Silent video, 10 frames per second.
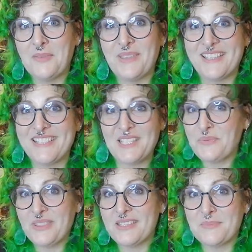because that's
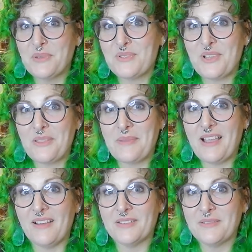what this moon's all
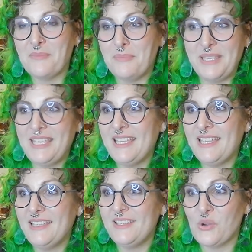about,
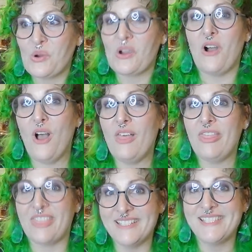being your
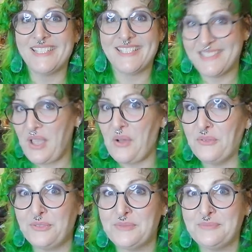authentic
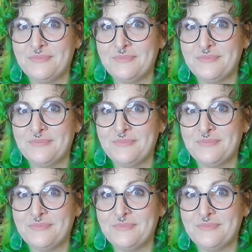self.